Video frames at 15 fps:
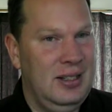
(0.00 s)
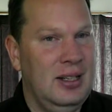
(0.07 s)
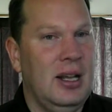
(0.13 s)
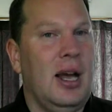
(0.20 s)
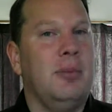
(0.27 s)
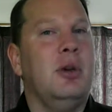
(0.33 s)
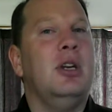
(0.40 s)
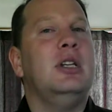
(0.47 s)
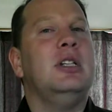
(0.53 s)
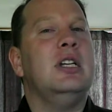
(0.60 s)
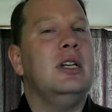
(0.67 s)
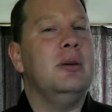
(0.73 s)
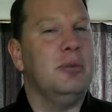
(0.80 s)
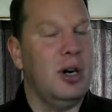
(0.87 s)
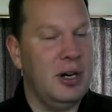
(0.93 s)
I'm going to
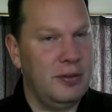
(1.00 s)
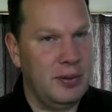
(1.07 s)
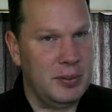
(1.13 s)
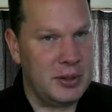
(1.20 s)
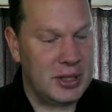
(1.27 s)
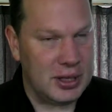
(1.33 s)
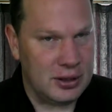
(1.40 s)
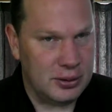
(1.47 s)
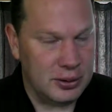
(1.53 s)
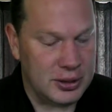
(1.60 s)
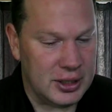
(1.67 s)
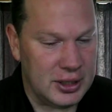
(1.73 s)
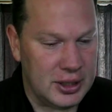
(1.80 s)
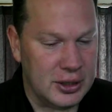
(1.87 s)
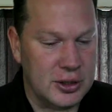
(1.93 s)
take a break from the technical
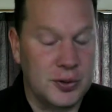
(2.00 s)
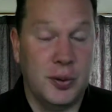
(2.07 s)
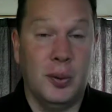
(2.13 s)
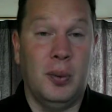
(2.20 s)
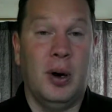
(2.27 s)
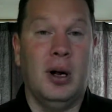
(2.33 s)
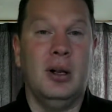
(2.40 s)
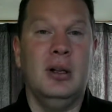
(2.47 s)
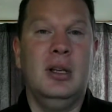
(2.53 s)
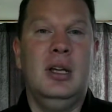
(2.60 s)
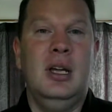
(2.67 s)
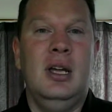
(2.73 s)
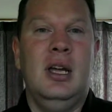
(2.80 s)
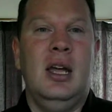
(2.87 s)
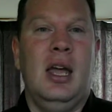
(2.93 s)
details for a while
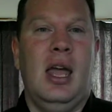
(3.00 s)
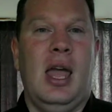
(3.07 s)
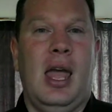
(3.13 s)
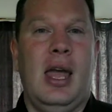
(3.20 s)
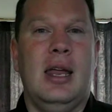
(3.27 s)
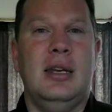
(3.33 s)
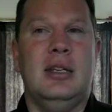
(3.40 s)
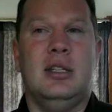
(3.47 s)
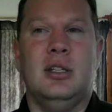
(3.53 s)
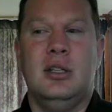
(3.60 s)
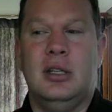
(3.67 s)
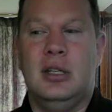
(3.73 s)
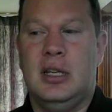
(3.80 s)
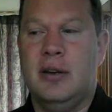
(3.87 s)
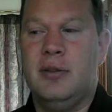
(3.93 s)
and
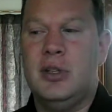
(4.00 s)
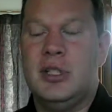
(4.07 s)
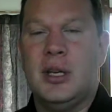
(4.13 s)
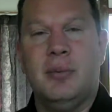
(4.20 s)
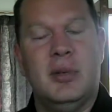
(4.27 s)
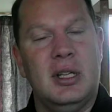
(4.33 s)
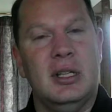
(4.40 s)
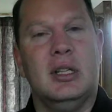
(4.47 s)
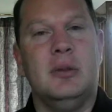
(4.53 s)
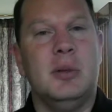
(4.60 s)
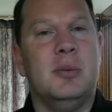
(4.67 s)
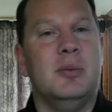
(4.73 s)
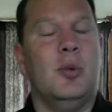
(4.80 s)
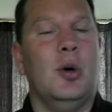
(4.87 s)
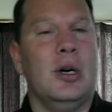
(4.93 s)
give you something a little
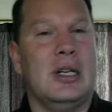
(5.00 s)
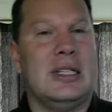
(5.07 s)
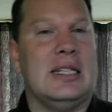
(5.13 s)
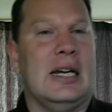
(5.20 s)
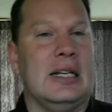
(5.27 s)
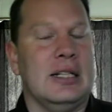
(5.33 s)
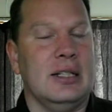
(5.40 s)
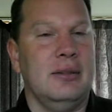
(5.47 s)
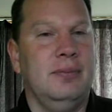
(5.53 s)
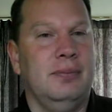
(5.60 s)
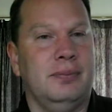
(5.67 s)
bit more exciting.